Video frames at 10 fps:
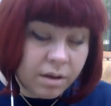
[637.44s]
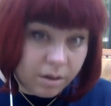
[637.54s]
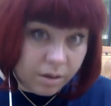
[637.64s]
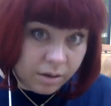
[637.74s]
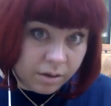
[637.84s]

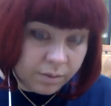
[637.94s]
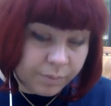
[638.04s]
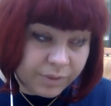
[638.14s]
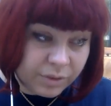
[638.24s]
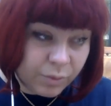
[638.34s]

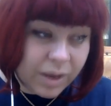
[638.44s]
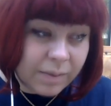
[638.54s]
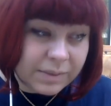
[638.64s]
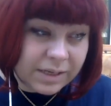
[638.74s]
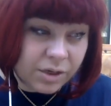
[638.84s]
Why
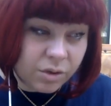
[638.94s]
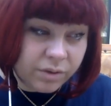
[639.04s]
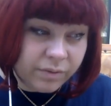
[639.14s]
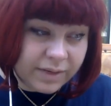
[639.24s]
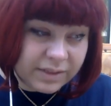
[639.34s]
I'm saying
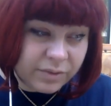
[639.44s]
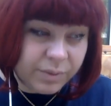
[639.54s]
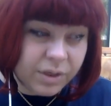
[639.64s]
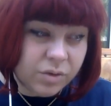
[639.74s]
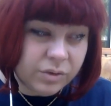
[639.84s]
non-invasive?
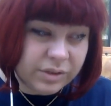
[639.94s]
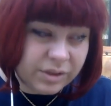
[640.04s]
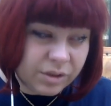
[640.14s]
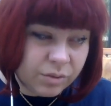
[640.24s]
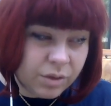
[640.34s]
Because
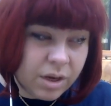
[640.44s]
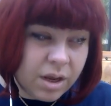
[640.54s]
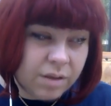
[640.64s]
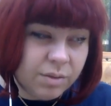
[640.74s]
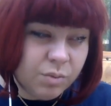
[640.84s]
still
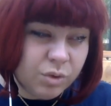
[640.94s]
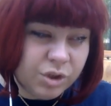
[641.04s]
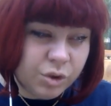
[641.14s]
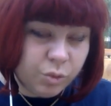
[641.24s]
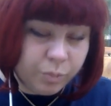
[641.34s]
the moon
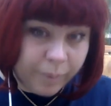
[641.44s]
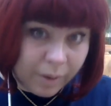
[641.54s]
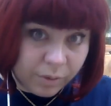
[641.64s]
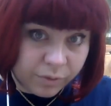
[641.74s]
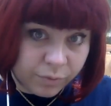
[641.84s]
is too
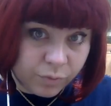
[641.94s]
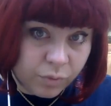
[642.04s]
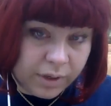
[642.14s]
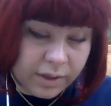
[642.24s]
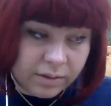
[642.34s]

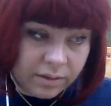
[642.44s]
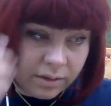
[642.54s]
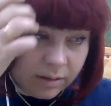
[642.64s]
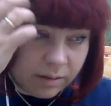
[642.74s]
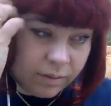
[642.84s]
powerful, and
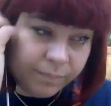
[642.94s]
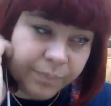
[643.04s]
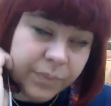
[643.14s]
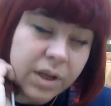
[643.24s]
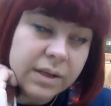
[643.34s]

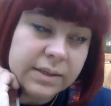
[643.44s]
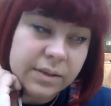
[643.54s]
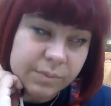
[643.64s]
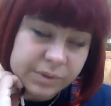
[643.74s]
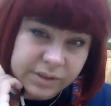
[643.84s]

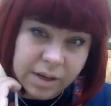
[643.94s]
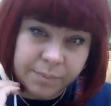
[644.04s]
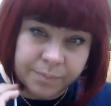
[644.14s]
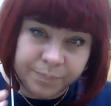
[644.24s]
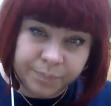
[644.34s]

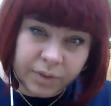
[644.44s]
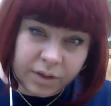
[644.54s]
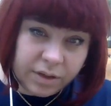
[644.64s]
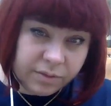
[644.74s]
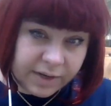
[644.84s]
some
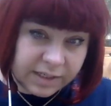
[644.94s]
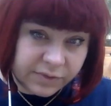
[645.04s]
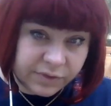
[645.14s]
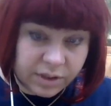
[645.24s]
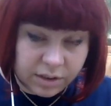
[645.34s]

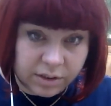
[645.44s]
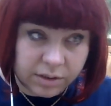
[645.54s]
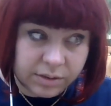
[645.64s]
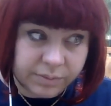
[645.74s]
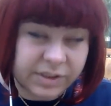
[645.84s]
invasive
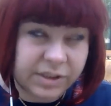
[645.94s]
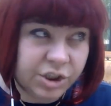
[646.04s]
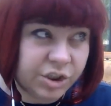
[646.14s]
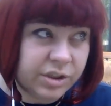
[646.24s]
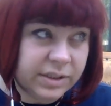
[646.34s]

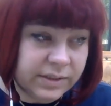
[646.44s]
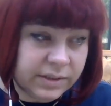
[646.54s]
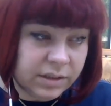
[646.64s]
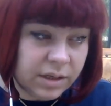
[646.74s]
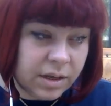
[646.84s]

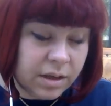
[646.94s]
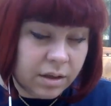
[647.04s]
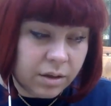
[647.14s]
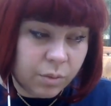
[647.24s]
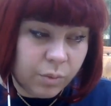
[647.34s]
surgeries,
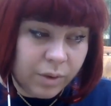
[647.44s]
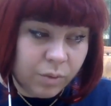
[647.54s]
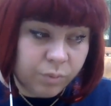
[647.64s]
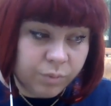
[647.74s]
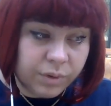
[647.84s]

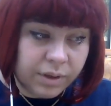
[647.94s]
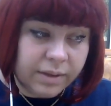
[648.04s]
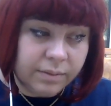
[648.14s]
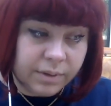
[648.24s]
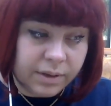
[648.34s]
well,
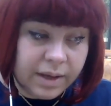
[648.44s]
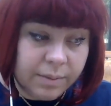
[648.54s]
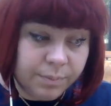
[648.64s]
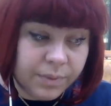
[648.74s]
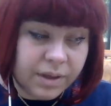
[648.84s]

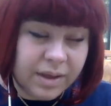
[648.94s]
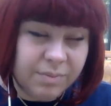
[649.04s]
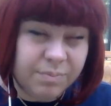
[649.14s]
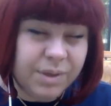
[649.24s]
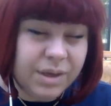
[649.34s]
can
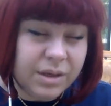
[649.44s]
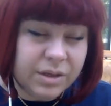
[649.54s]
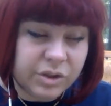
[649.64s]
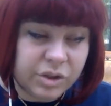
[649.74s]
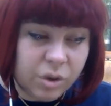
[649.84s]
be
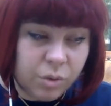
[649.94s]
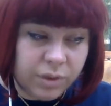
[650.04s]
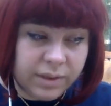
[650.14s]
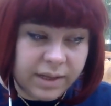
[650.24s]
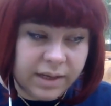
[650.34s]
so
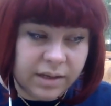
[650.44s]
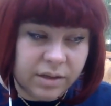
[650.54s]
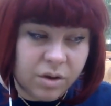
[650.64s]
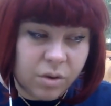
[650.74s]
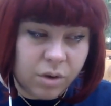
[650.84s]
that they can
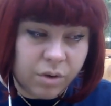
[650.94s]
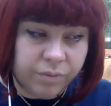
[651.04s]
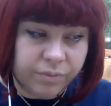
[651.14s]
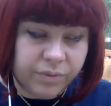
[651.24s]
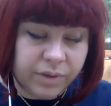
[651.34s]
go
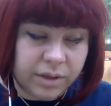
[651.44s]
off